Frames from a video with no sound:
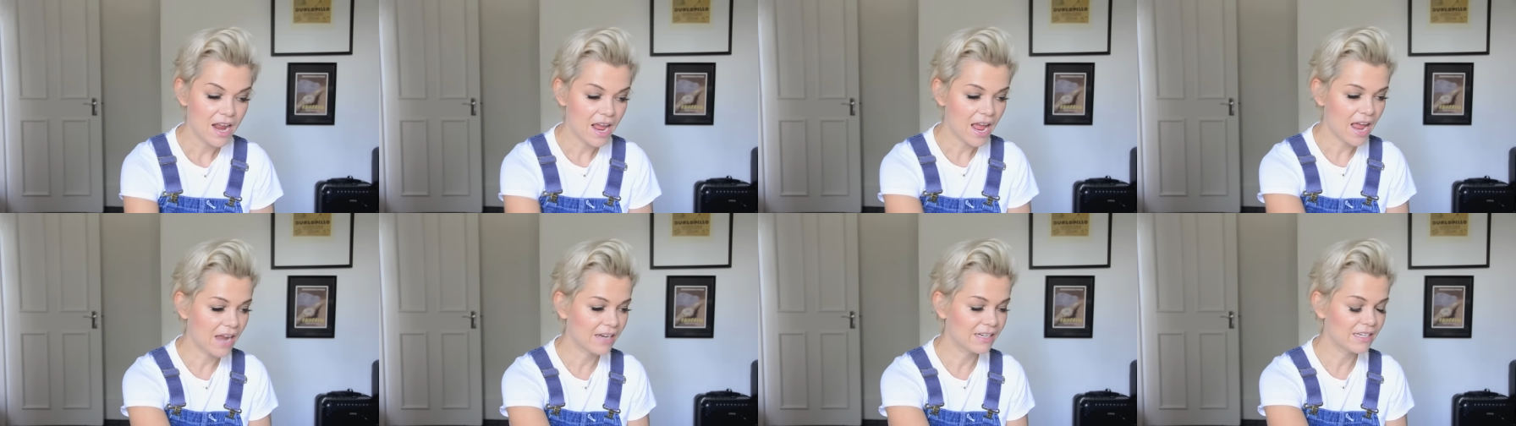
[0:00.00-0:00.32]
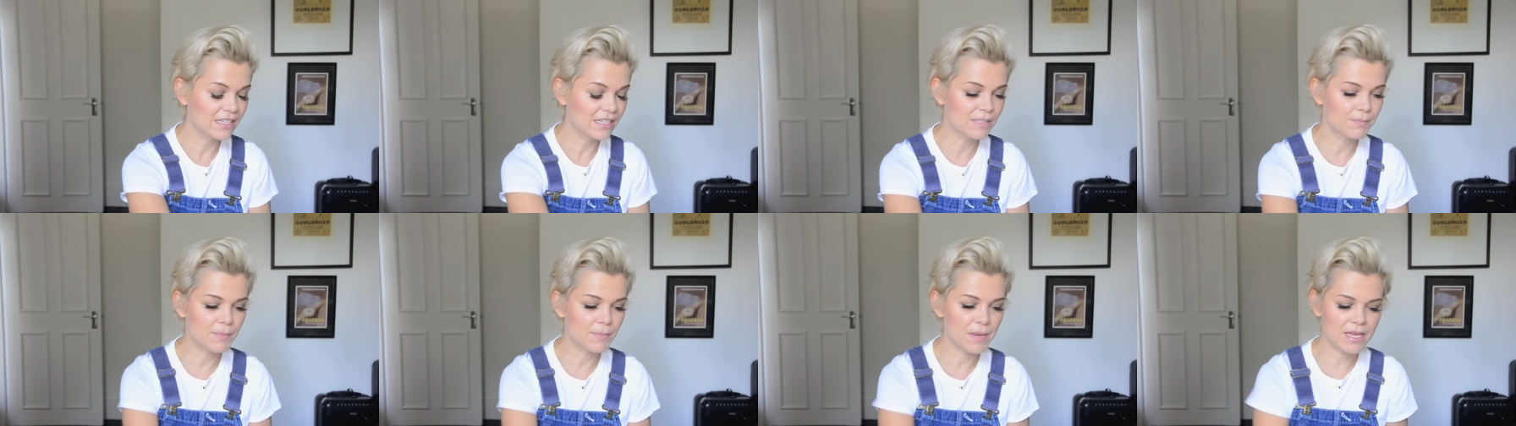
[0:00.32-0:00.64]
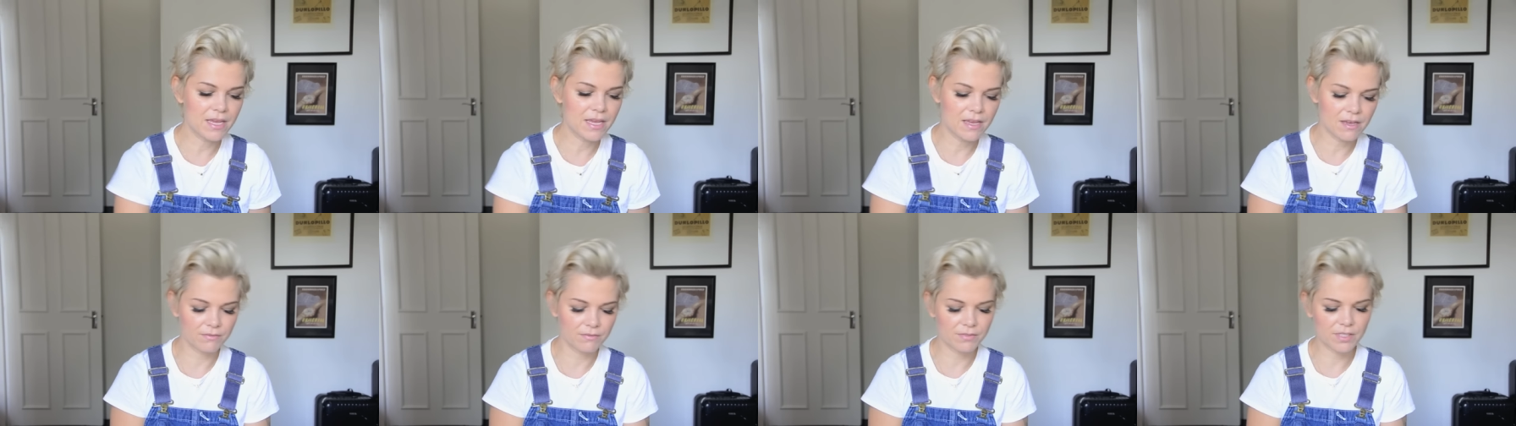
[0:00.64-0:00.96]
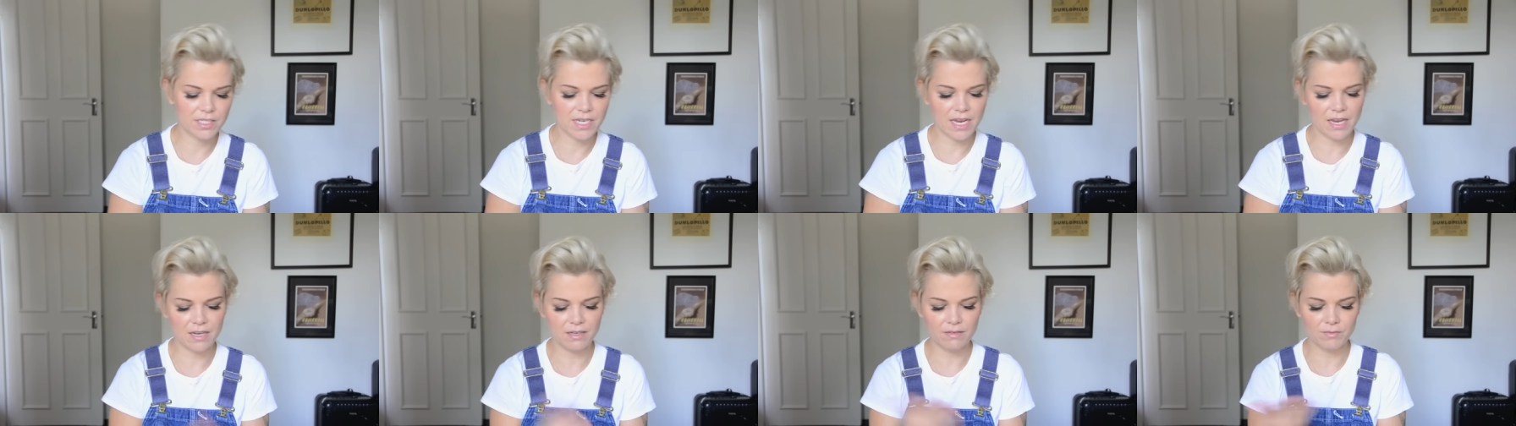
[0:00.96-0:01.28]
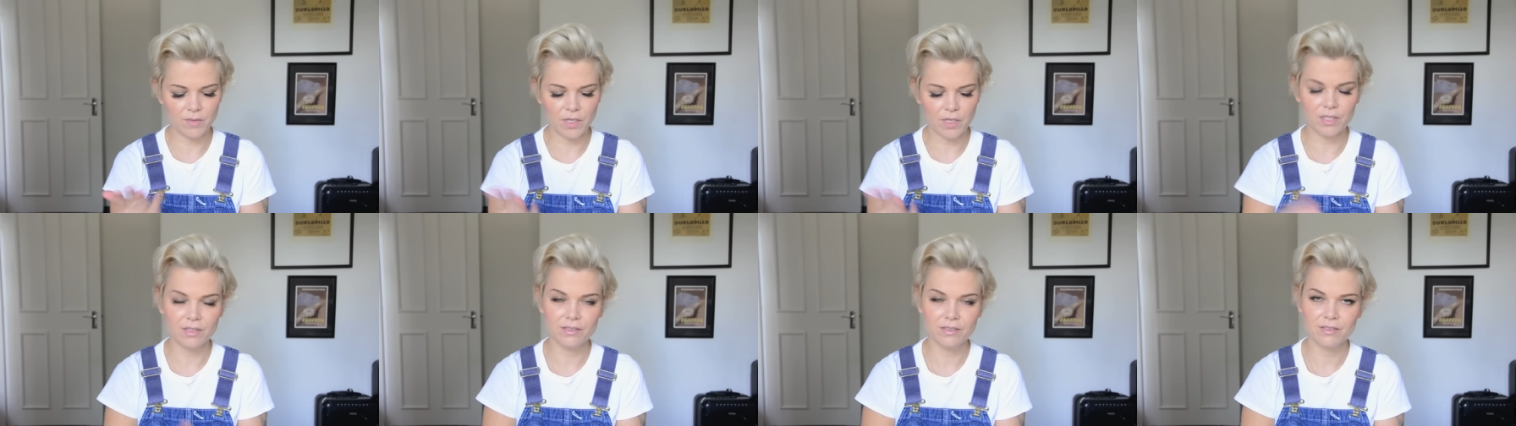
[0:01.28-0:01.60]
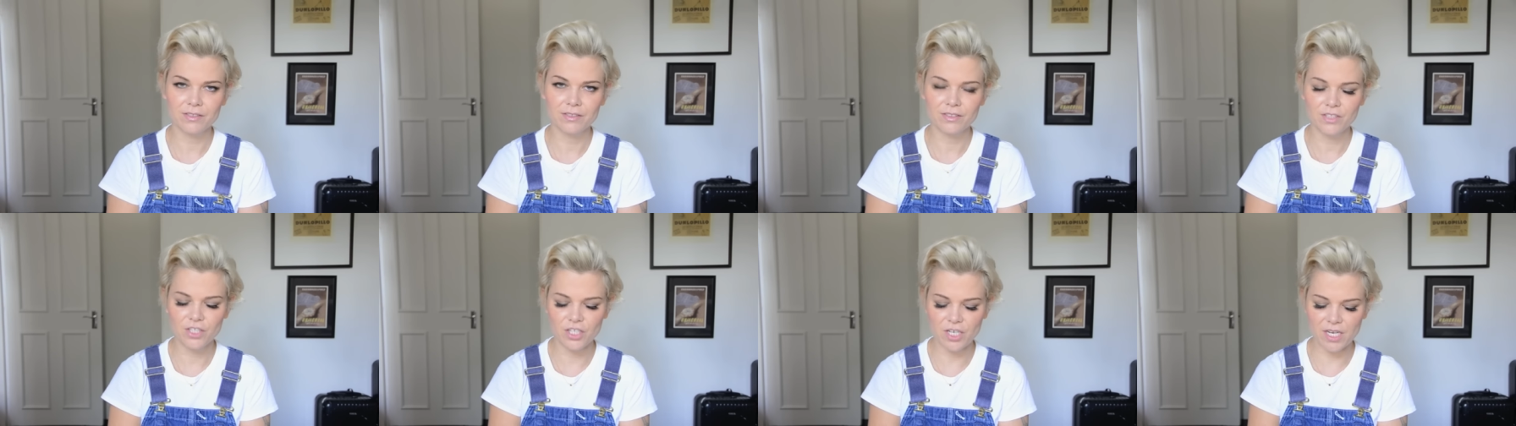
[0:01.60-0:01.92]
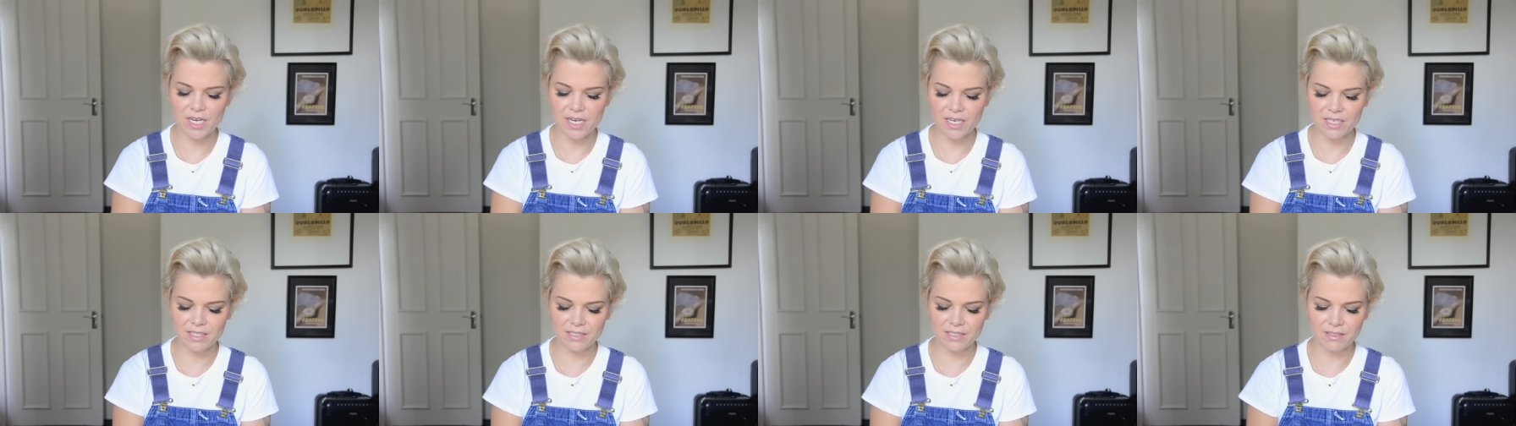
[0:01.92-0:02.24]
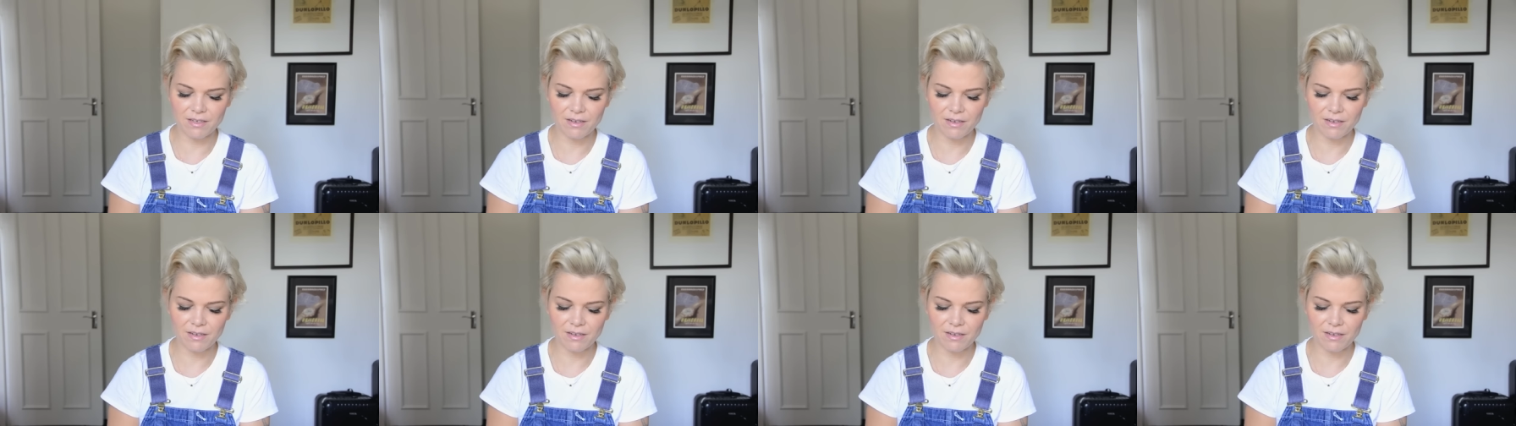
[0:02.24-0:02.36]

And speaking of skin, well, cheeks.